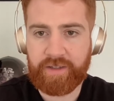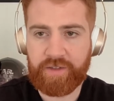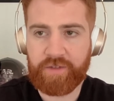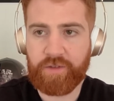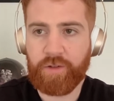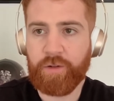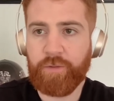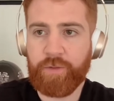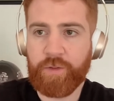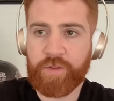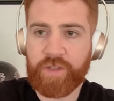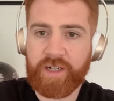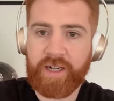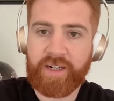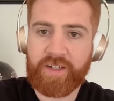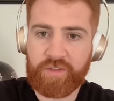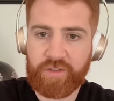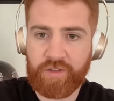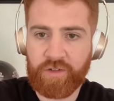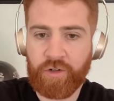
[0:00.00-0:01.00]
So if there's an
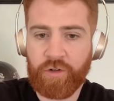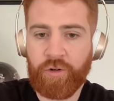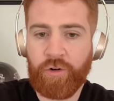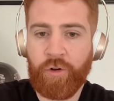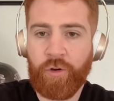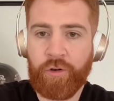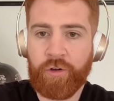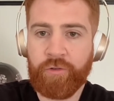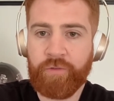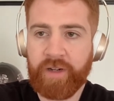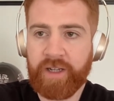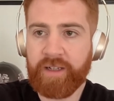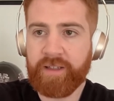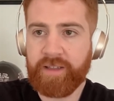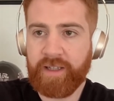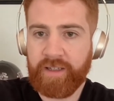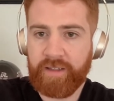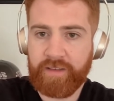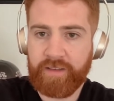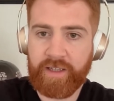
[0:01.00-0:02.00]
accident on an oil rig,
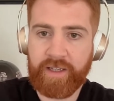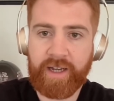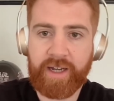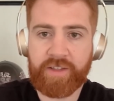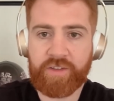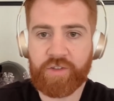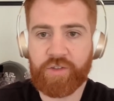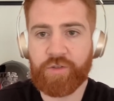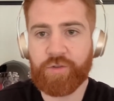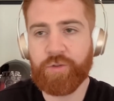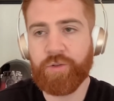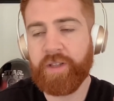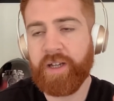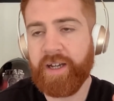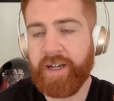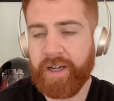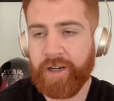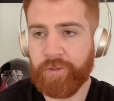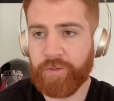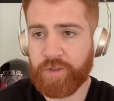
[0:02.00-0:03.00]
they had to sort
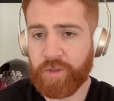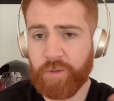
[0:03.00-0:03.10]
that out.